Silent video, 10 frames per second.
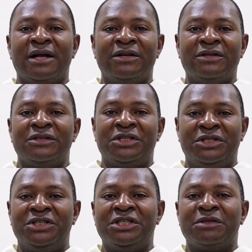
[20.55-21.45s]
and she
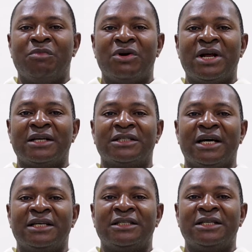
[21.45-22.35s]
teaches mothers
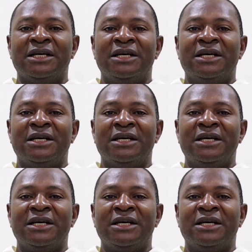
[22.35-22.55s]
that